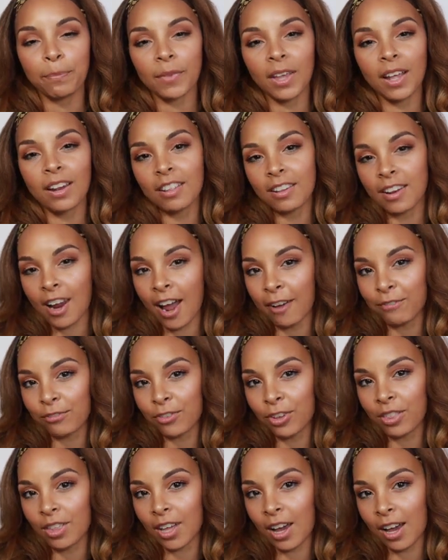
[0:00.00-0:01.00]
And then
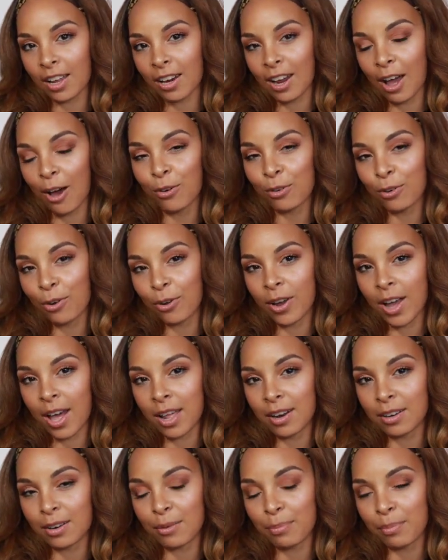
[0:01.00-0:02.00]
after that, I'll go ahead
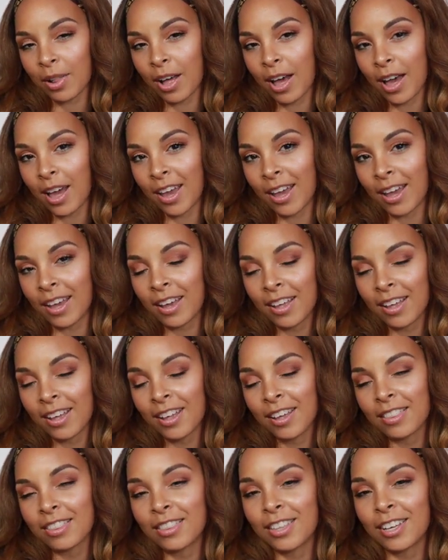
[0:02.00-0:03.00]
and apply
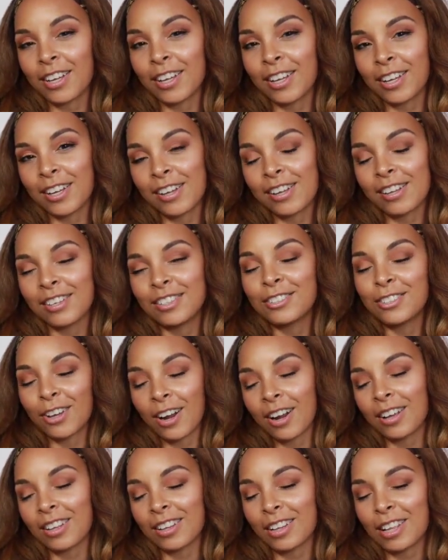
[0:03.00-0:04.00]
the
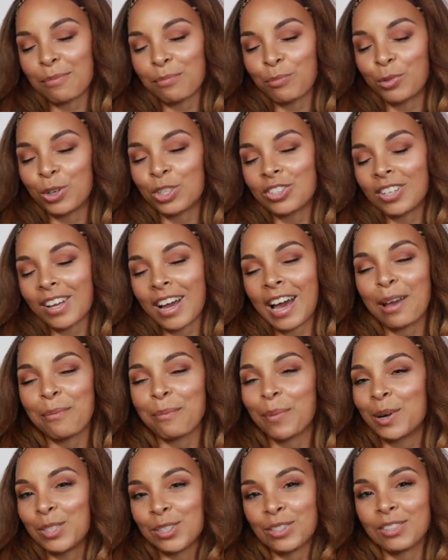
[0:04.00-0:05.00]
dark lip, which I
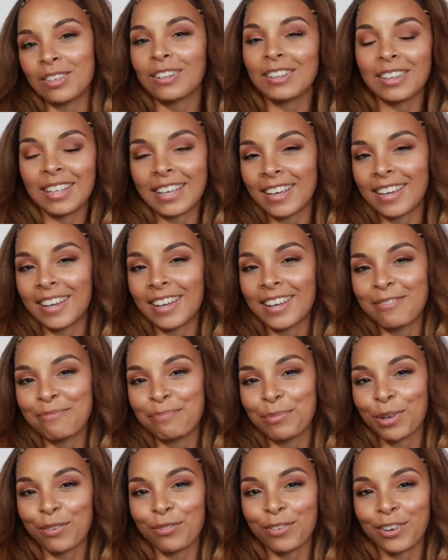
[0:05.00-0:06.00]
personally
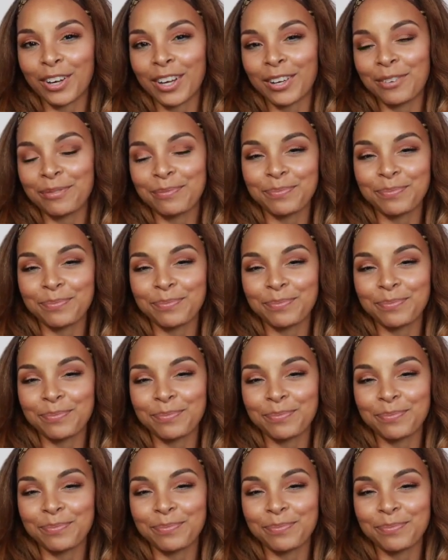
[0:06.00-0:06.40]
prefer.